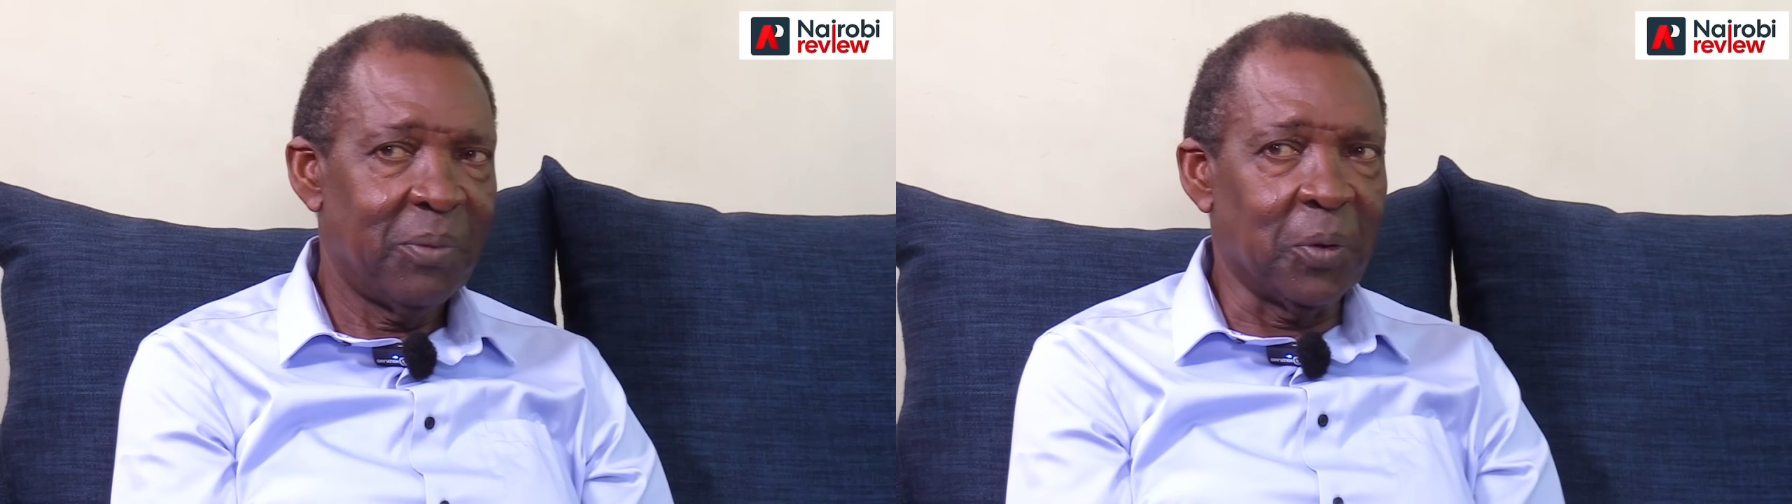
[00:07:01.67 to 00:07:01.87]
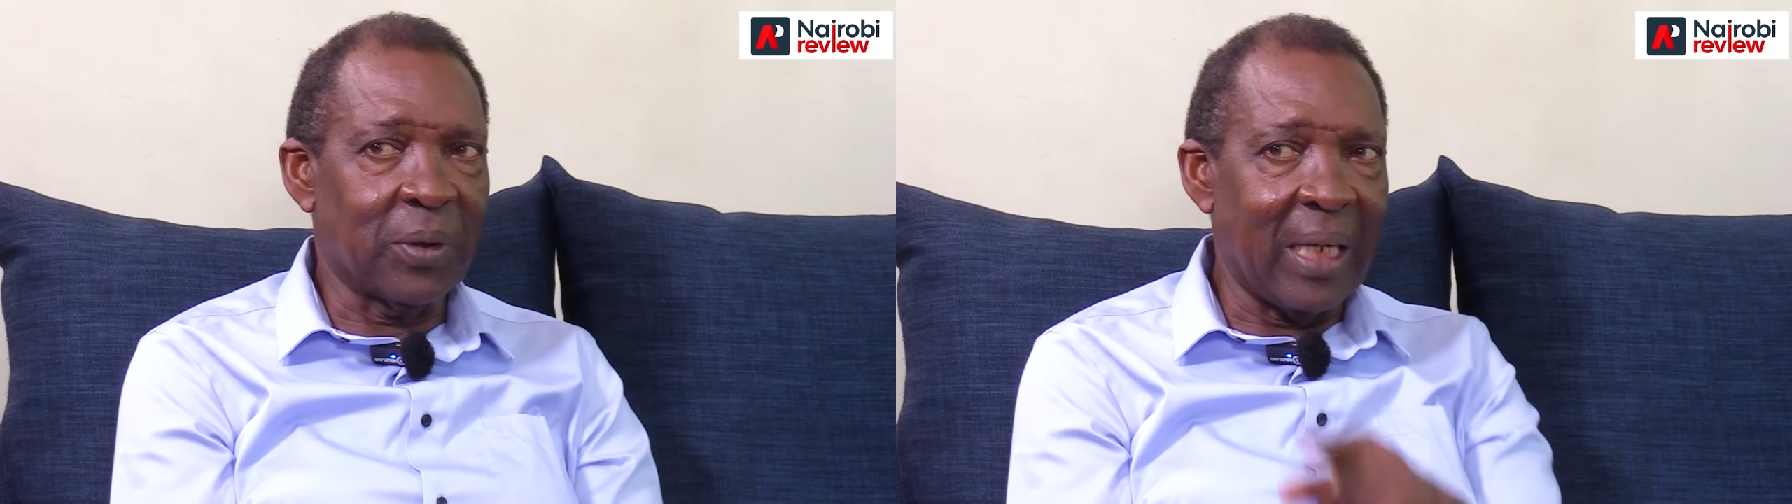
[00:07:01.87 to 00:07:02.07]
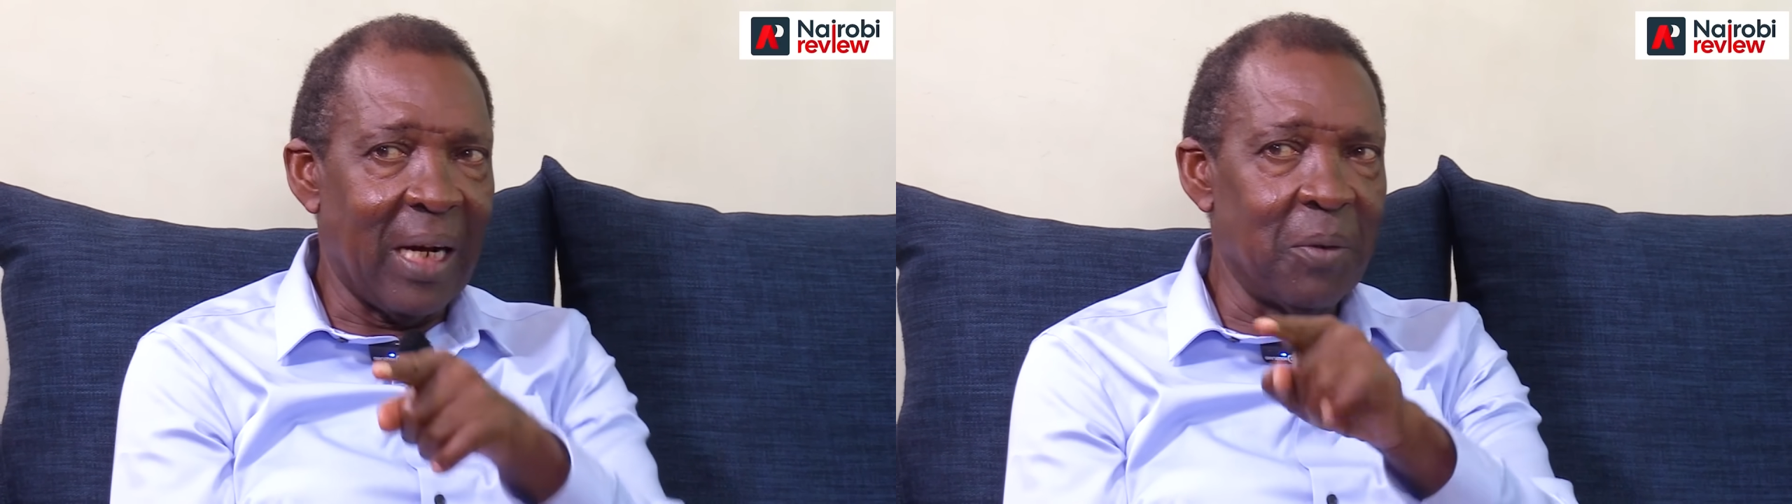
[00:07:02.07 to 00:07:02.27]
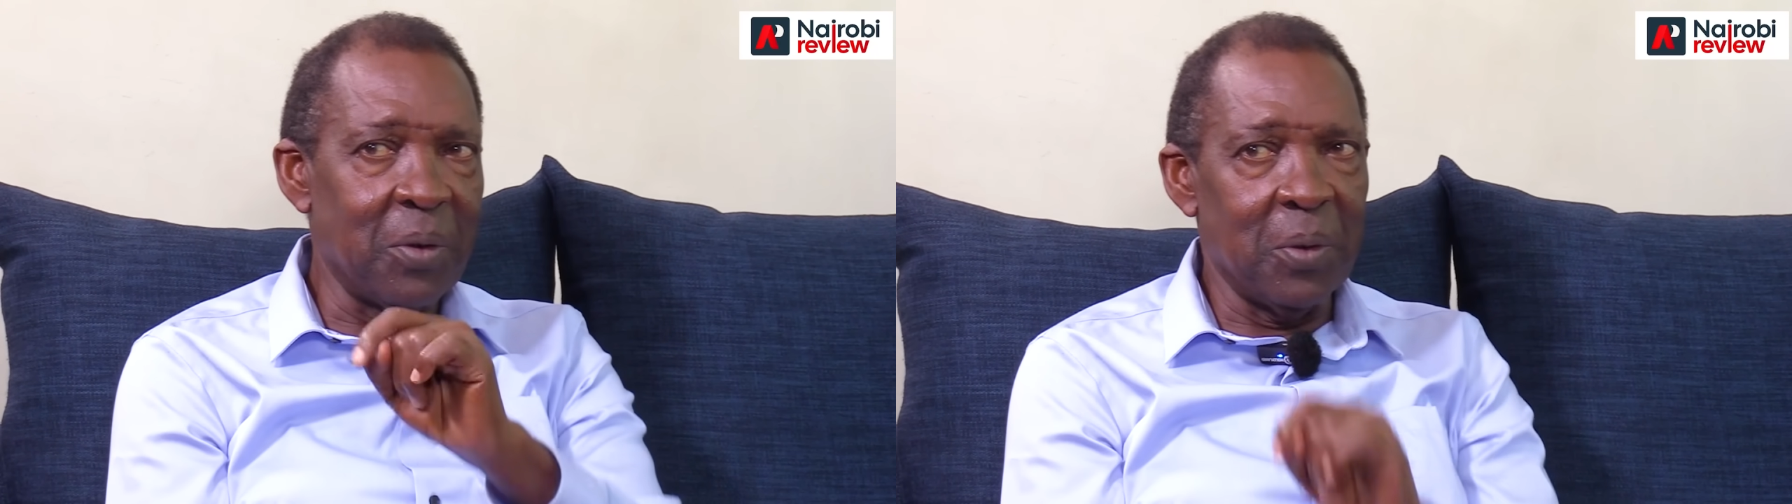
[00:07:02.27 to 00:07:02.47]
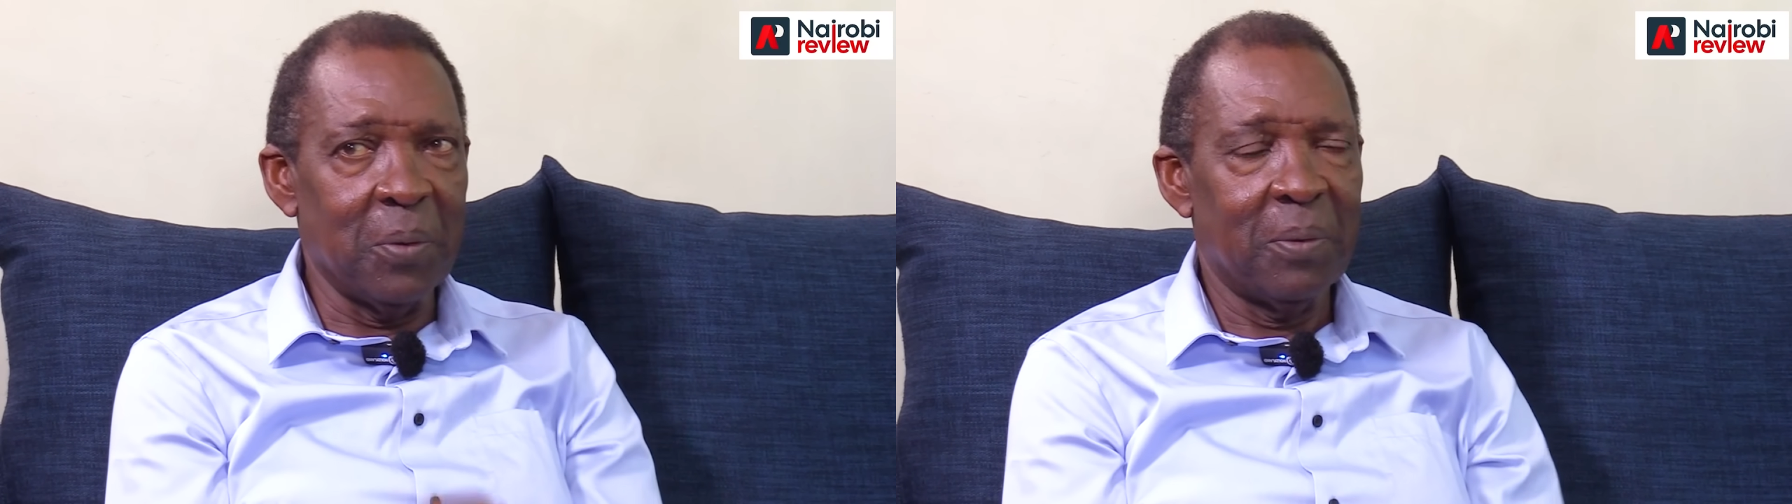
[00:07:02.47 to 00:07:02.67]
to
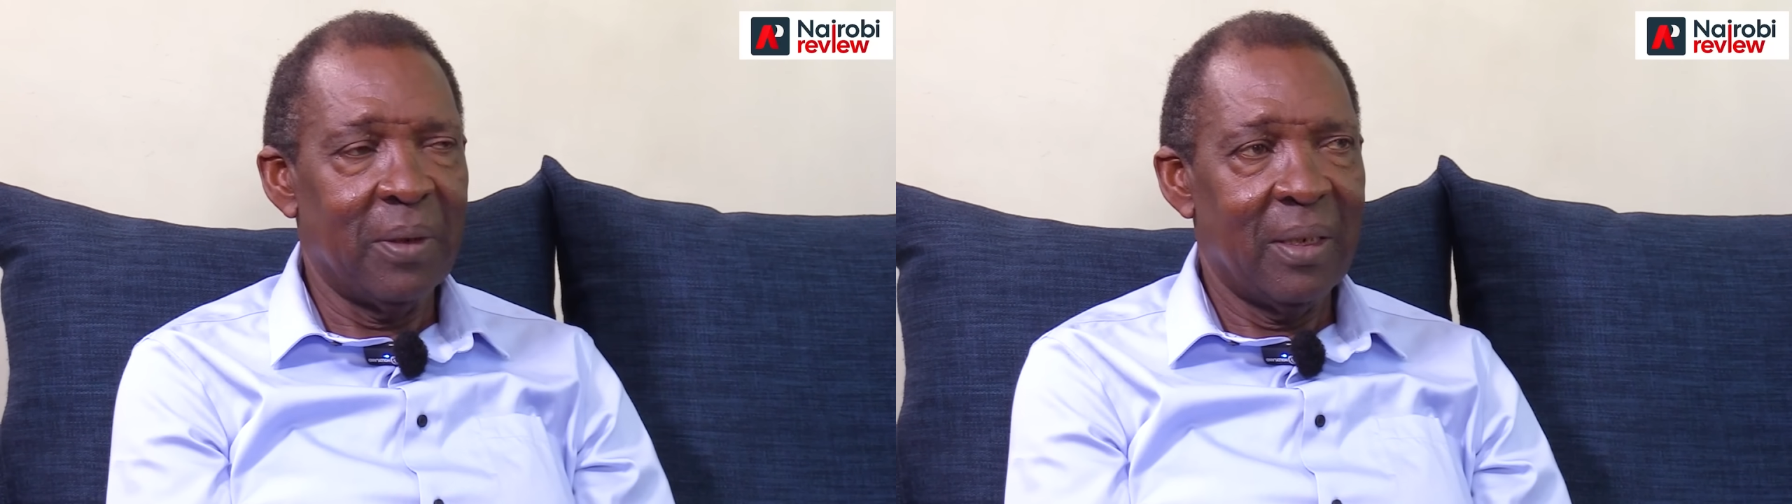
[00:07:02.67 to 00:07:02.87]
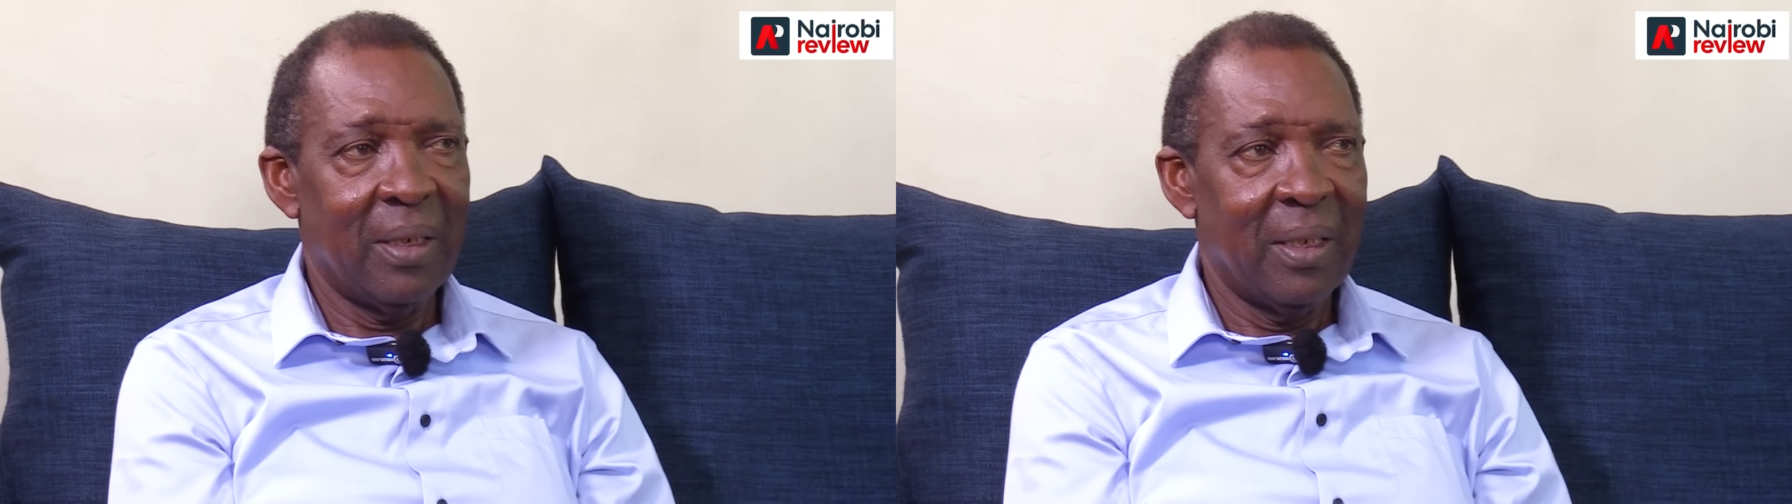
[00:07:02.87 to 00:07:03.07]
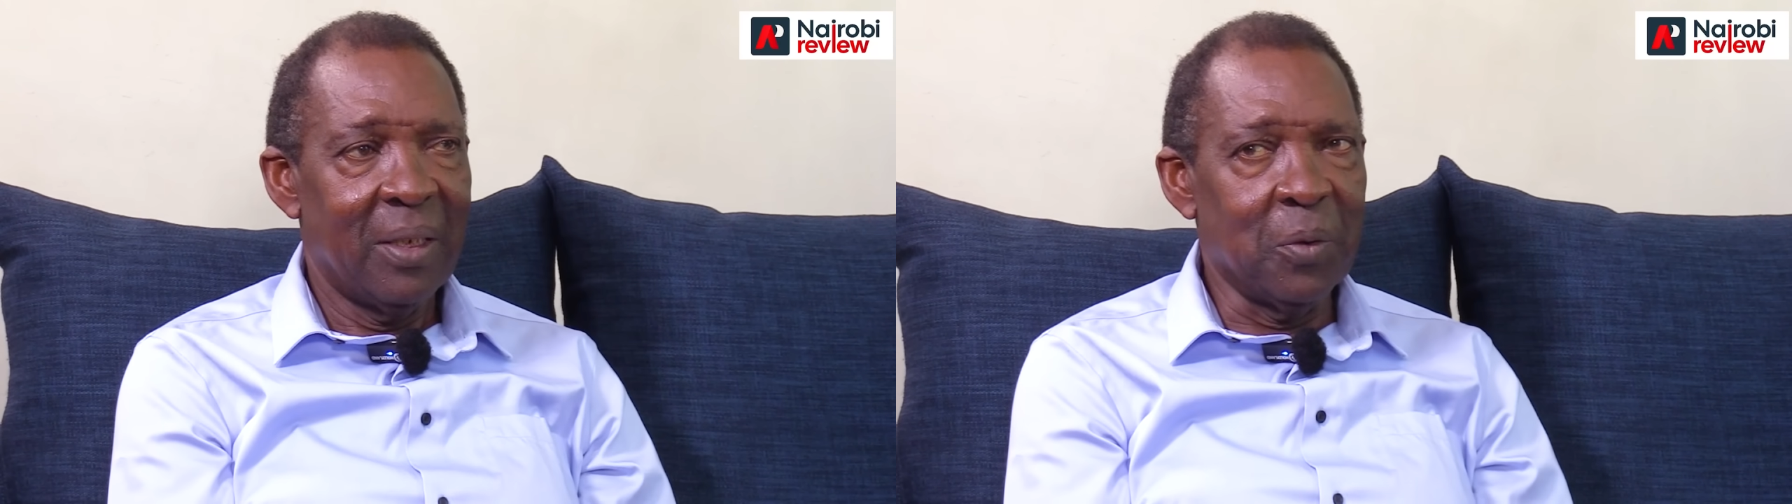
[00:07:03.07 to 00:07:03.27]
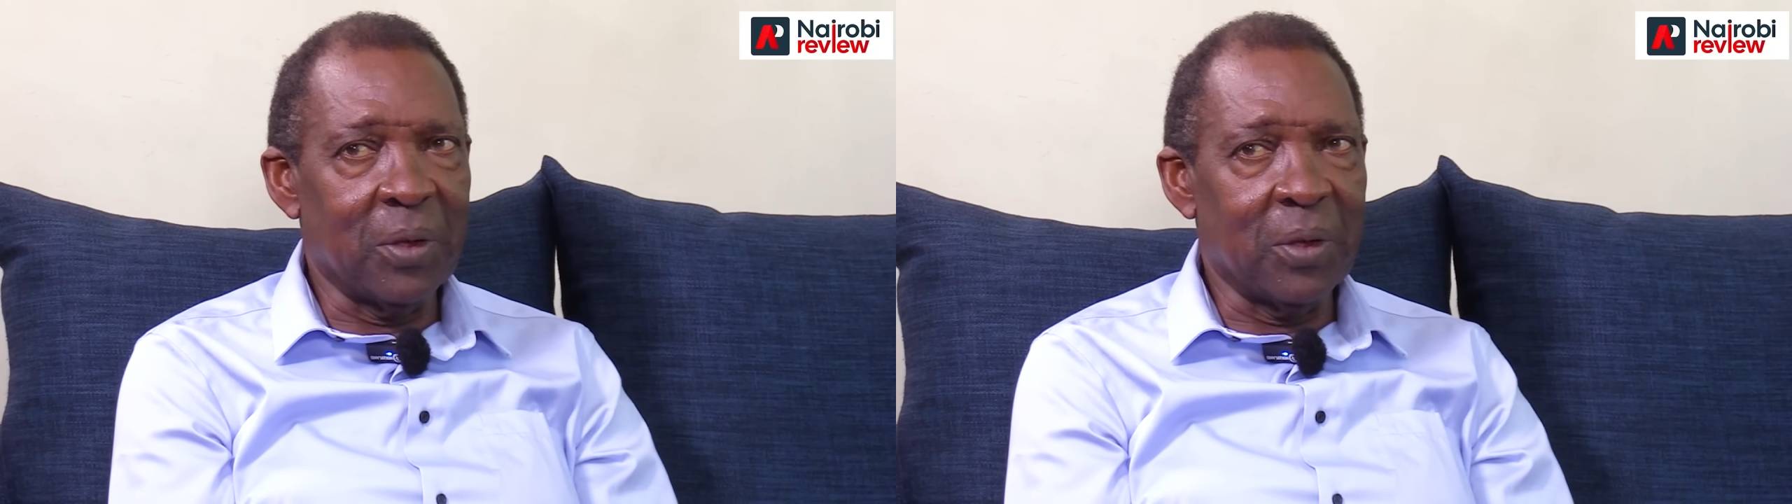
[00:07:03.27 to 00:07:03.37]
surround you, to